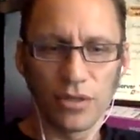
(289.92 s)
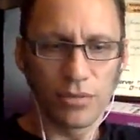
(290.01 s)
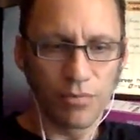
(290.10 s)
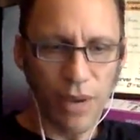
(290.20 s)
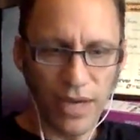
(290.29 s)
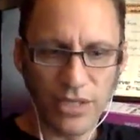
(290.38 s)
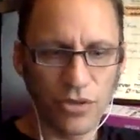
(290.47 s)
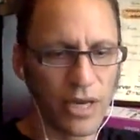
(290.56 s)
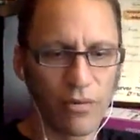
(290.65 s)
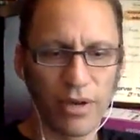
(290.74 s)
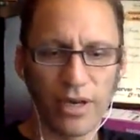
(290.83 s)
based
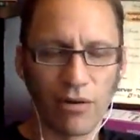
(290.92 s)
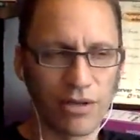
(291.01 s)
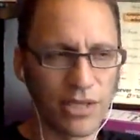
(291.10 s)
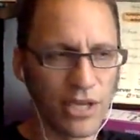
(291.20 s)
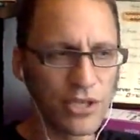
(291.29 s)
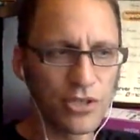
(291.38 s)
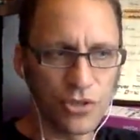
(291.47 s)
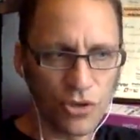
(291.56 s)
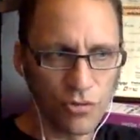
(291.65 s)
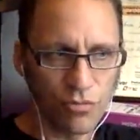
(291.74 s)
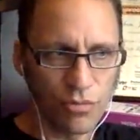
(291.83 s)
on their regularization
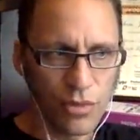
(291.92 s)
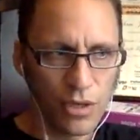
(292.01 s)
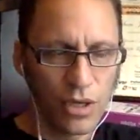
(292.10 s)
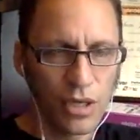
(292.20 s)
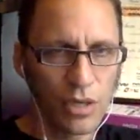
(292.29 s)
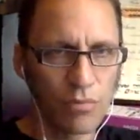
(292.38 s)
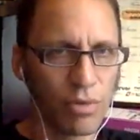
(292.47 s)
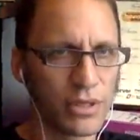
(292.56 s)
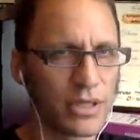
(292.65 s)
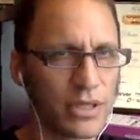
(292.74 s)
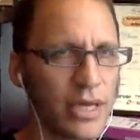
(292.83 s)
term.
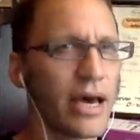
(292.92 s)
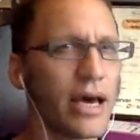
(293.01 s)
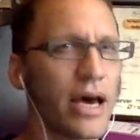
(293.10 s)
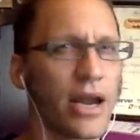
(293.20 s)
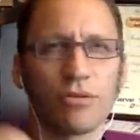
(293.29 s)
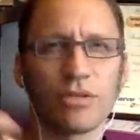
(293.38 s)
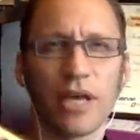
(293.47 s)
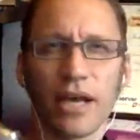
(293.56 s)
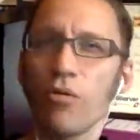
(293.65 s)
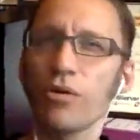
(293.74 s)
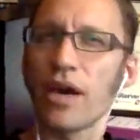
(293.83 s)
But and I was
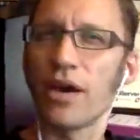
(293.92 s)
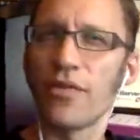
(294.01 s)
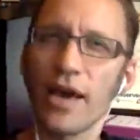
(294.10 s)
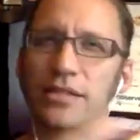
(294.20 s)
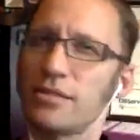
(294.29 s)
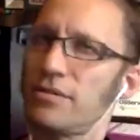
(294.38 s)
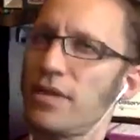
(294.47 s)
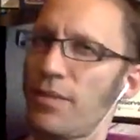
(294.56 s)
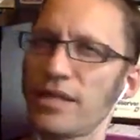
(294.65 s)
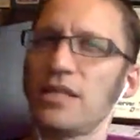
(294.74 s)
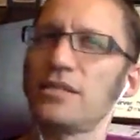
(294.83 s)
like, oh yeah, that
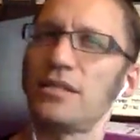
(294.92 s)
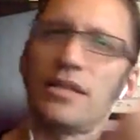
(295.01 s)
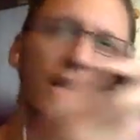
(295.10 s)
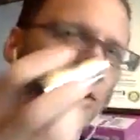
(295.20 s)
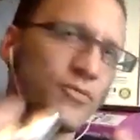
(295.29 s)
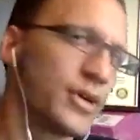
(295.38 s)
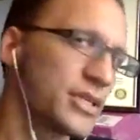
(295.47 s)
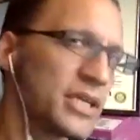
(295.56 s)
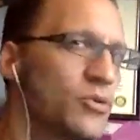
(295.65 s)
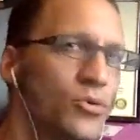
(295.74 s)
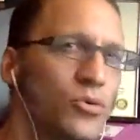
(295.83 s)
makes sense, that should
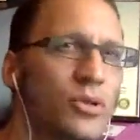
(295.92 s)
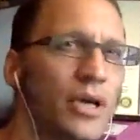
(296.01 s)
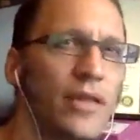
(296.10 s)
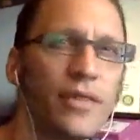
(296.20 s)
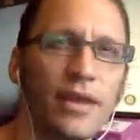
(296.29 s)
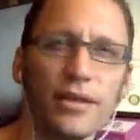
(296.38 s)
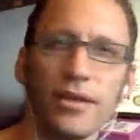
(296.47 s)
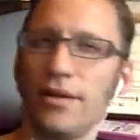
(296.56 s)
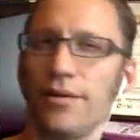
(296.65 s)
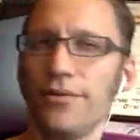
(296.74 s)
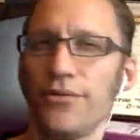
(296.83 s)
fix it all, and then it
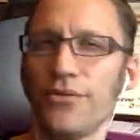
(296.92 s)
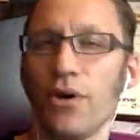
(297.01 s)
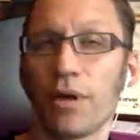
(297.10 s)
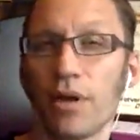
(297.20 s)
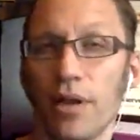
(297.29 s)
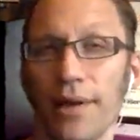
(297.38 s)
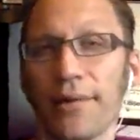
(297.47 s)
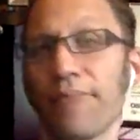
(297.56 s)
didn't. So I'm kind of like,